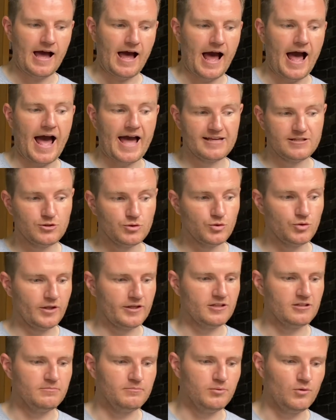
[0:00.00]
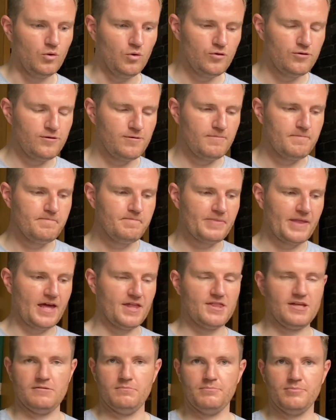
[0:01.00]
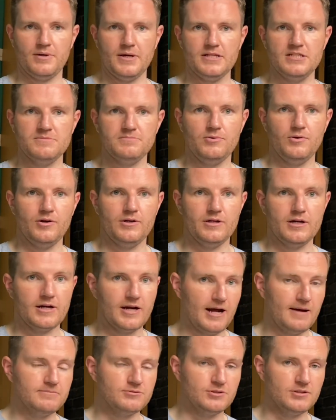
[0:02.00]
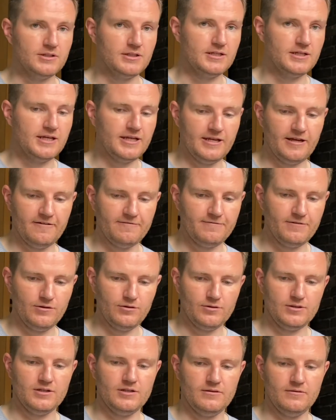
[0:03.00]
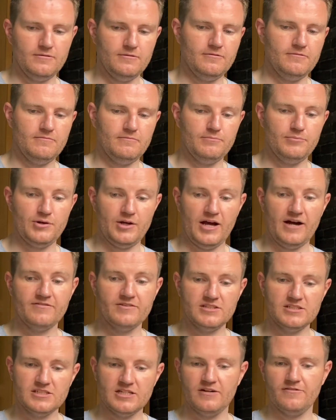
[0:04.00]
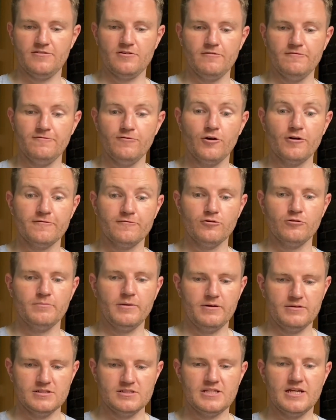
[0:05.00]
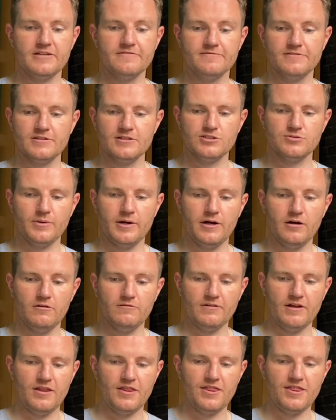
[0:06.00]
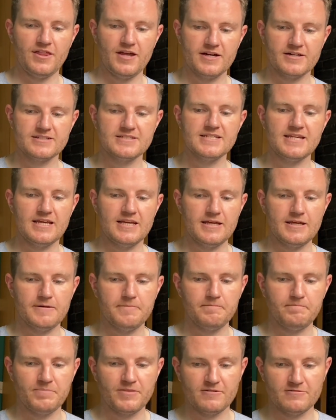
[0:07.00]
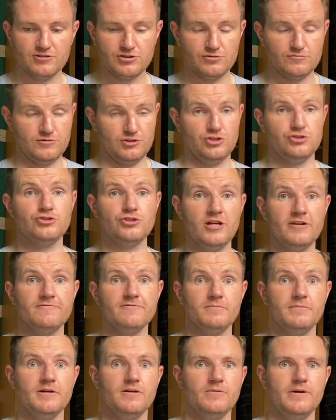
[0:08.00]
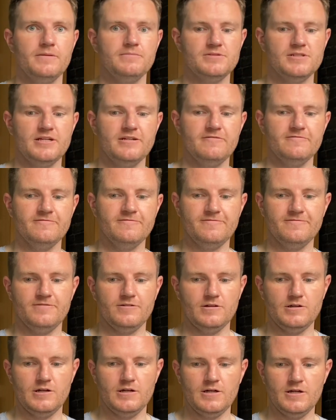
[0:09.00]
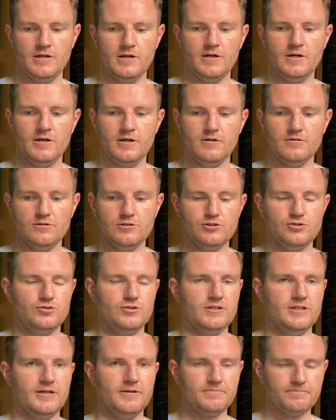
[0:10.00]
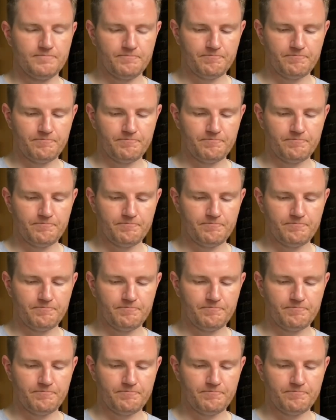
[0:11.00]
I do like them both. I think price point are absolutely great. If you look at Bunnahabhain itself, got £44 I said for the 12 and 38 straight from their website for the Stiuireadair.